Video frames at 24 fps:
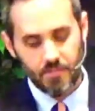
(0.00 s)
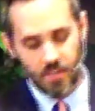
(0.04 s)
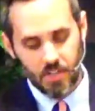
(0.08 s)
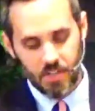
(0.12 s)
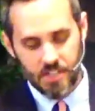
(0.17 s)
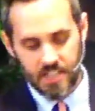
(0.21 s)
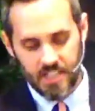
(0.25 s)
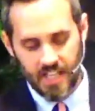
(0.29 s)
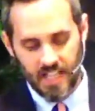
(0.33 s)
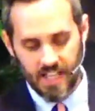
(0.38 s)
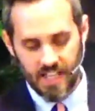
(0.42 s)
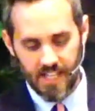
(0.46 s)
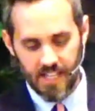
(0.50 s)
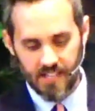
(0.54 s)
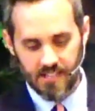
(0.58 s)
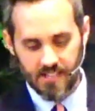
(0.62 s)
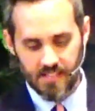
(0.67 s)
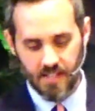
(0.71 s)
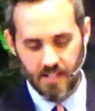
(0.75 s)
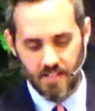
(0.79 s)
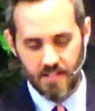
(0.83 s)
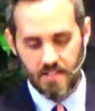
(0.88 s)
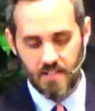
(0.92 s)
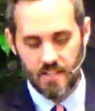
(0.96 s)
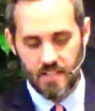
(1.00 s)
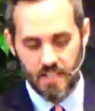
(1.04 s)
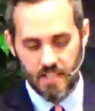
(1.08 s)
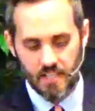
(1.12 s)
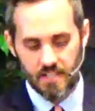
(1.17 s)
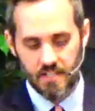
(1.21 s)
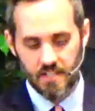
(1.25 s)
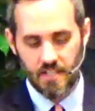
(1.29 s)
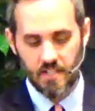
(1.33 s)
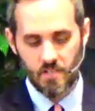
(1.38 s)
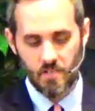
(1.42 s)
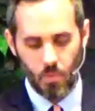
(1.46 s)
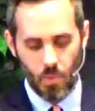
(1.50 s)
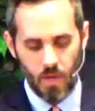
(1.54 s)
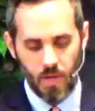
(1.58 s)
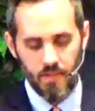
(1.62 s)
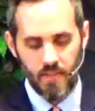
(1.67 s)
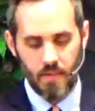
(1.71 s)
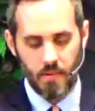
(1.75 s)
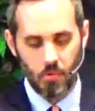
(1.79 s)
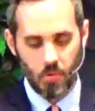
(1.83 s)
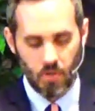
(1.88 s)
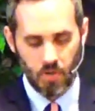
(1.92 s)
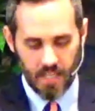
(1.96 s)
Verse ten says, this is what
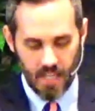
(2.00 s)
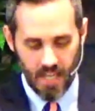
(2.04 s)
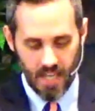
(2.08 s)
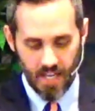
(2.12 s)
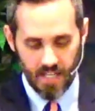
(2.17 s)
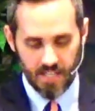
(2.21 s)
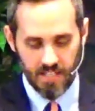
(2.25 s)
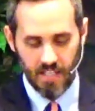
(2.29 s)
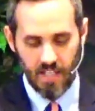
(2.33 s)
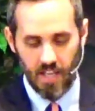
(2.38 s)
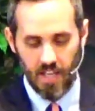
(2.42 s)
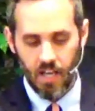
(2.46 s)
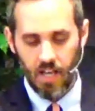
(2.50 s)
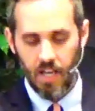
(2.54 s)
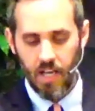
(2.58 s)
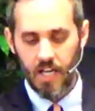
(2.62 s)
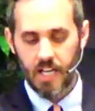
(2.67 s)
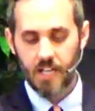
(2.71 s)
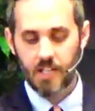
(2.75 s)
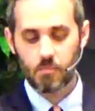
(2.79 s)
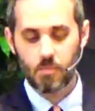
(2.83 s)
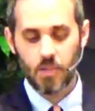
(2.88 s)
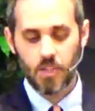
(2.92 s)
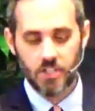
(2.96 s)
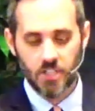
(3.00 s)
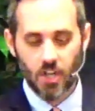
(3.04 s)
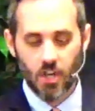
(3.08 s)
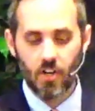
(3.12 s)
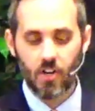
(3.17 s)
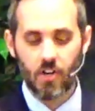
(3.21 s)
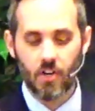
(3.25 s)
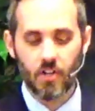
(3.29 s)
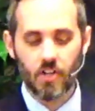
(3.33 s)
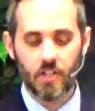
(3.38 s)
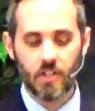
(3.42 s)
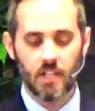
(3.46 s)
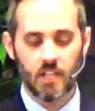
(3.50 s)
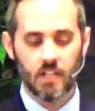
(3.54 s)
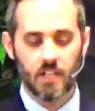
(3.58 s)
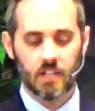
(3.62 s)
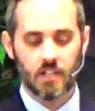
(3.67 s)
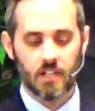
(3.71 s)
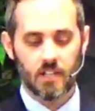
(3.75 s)
they will get in return